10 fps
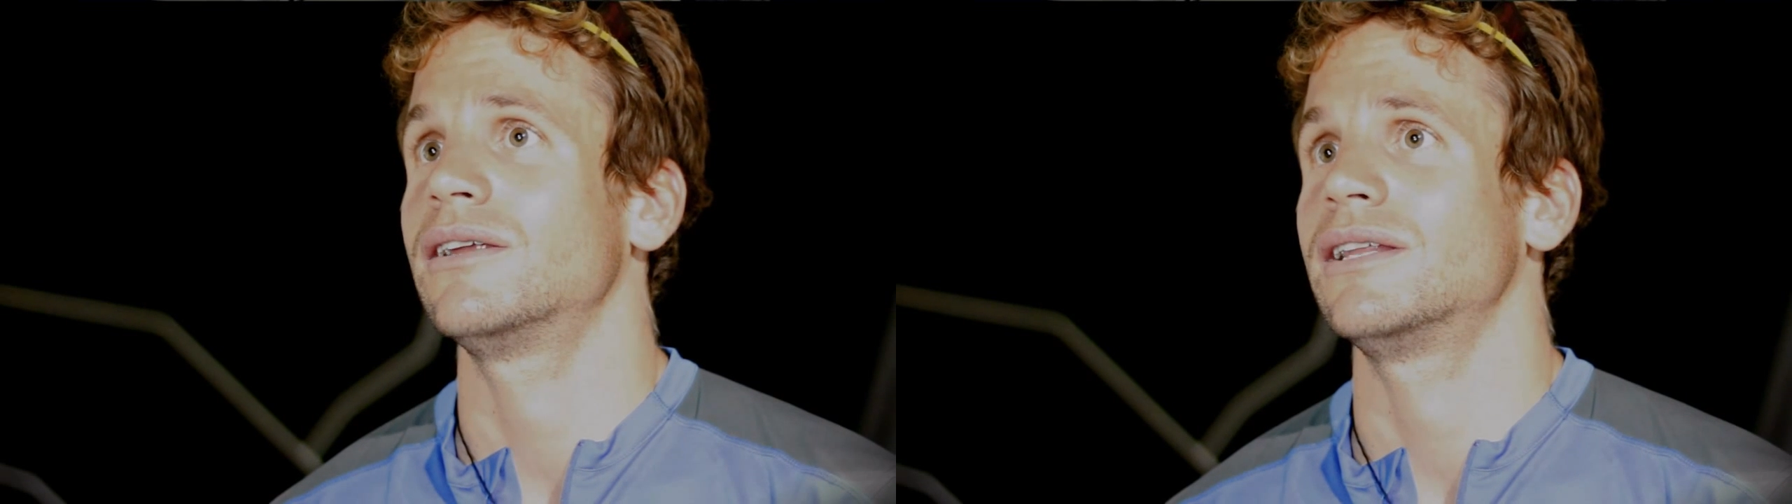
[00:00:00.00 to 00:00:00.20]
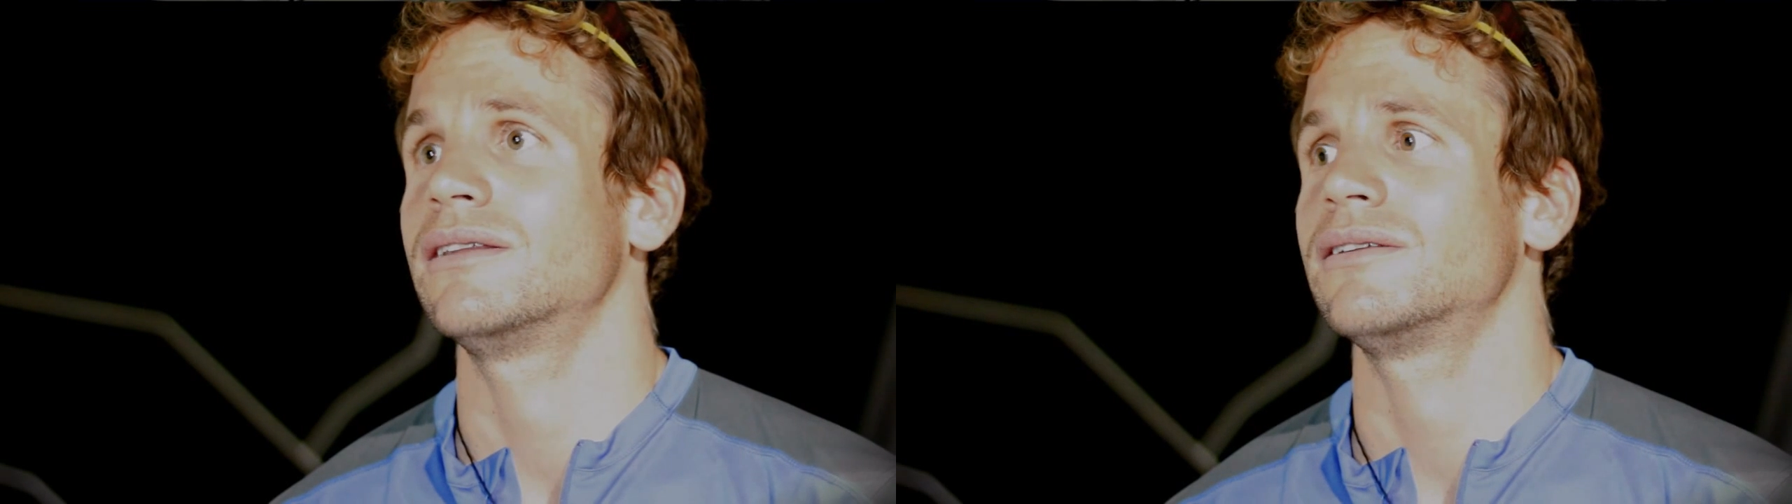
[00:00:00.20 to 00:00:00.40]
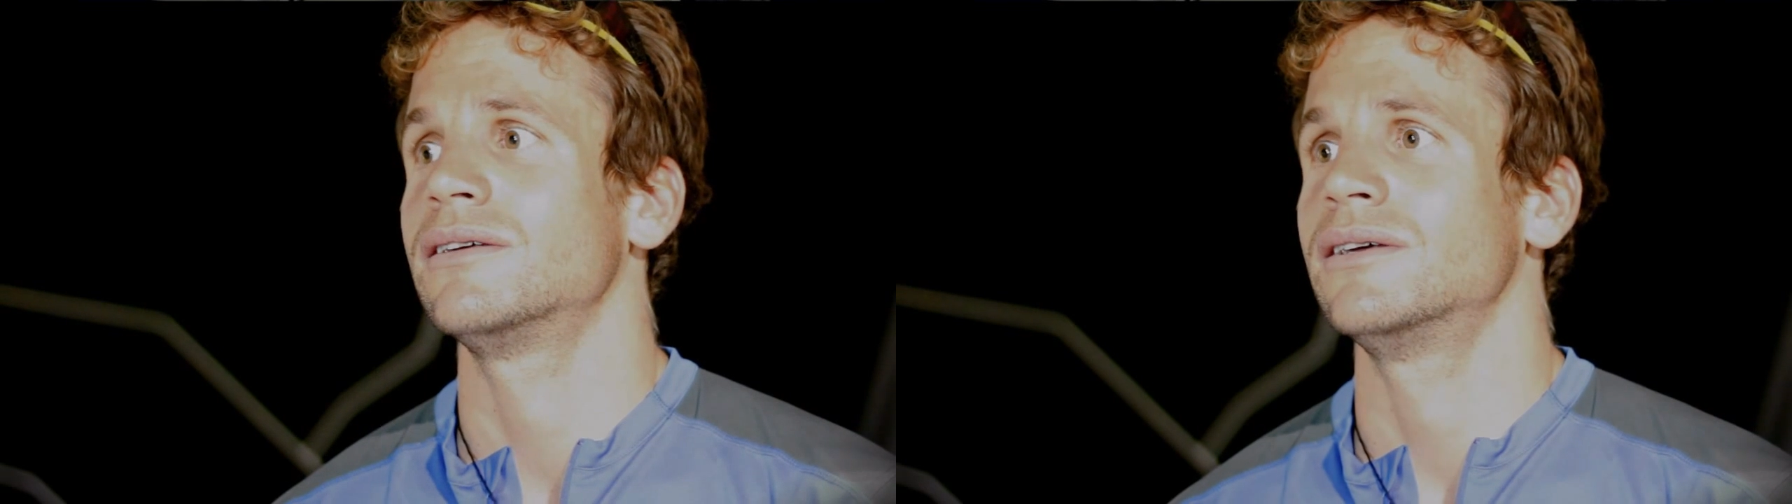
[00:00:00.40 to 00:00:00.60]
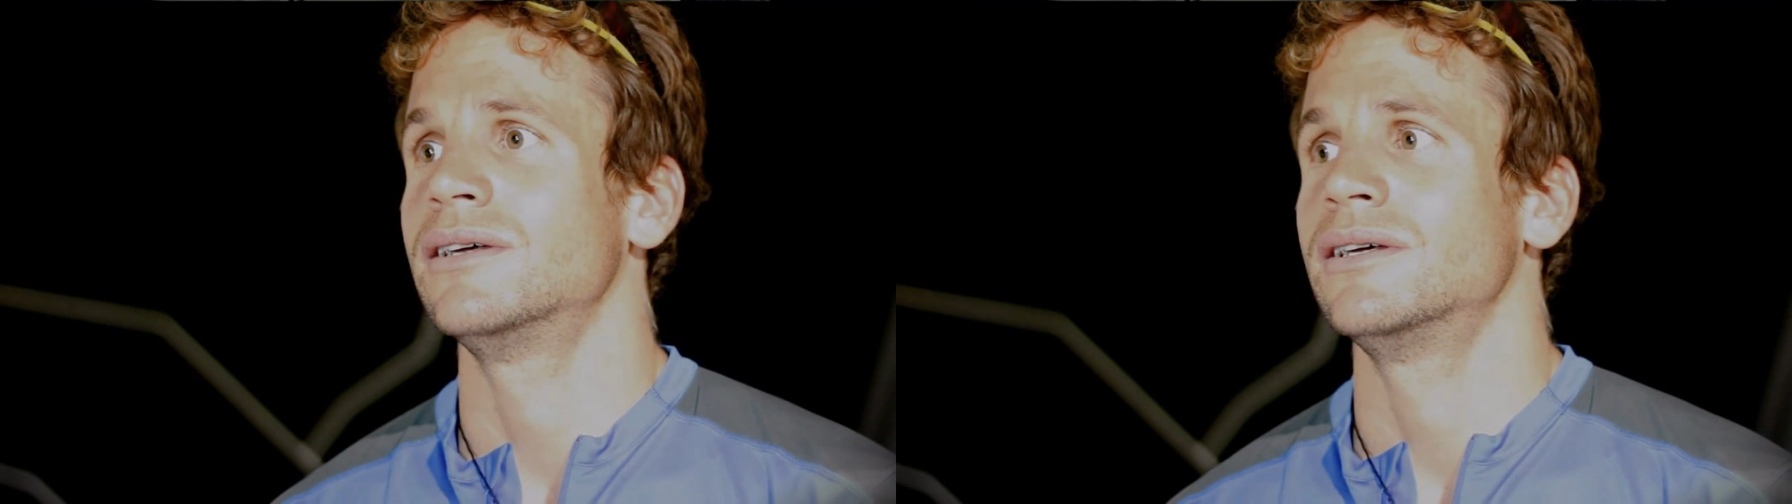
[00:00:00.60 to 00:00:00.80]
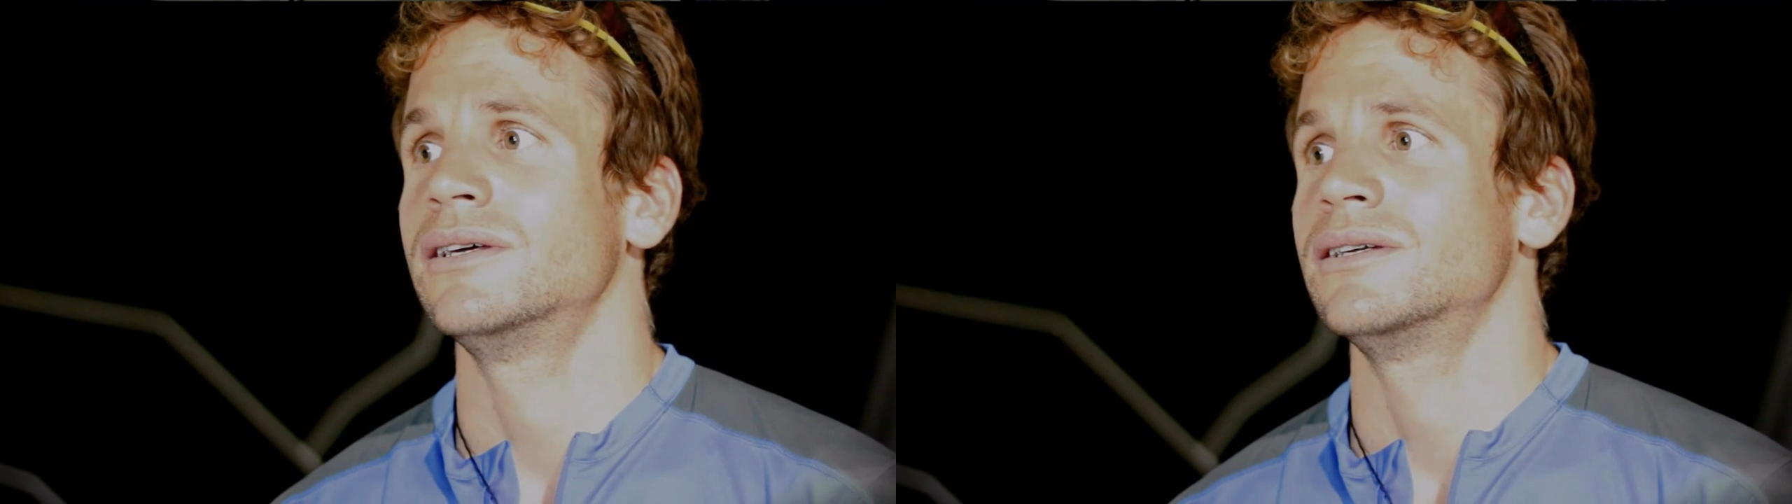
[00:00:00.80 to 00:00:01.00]

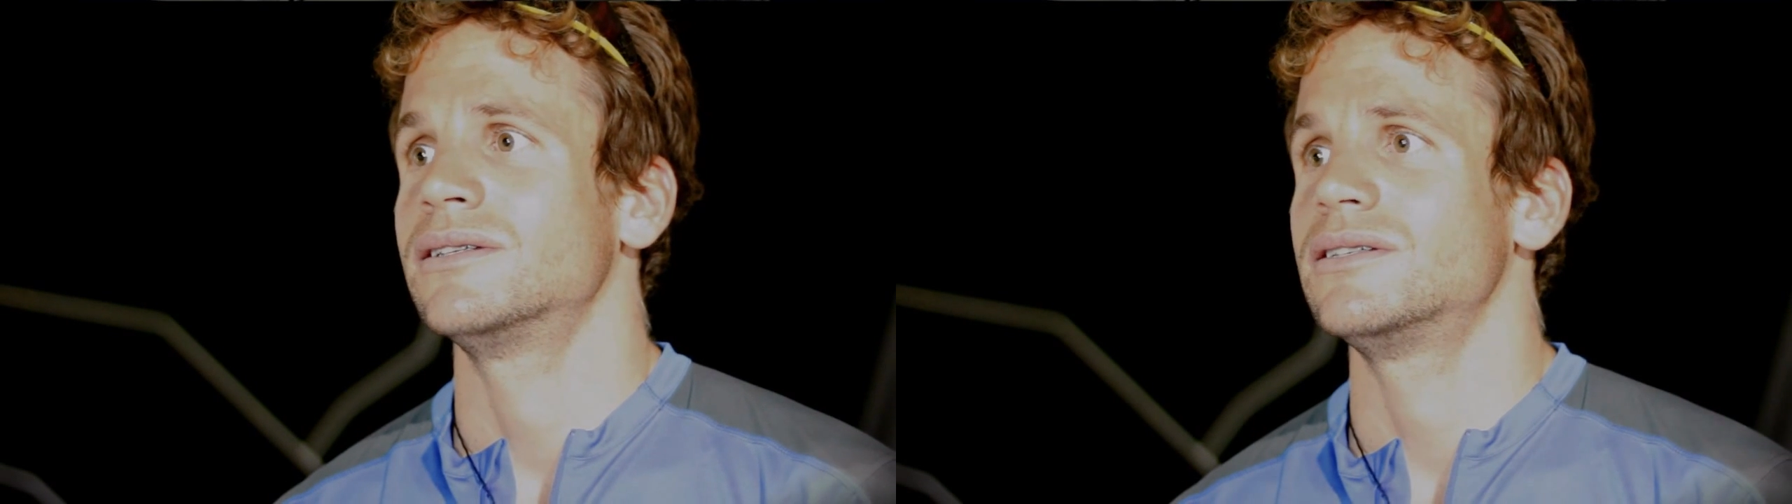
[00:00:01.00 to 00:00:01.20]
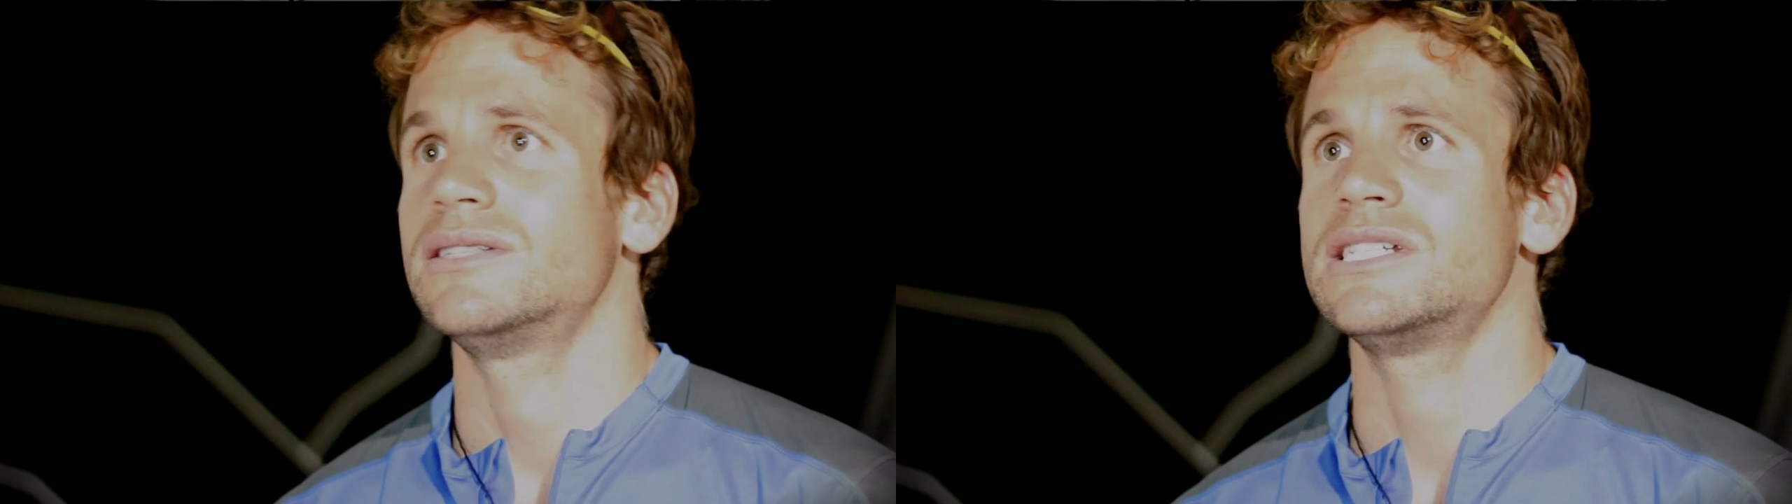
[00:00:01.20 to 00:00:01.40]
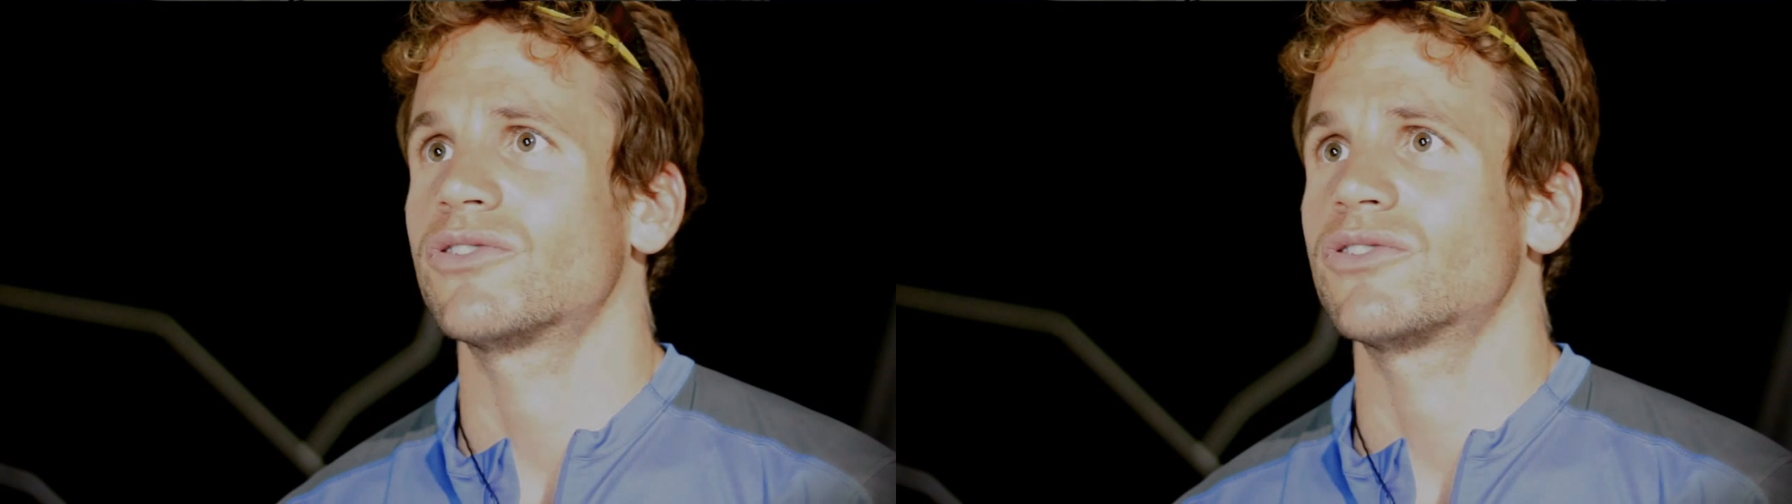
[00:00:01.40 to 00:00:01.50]
And this,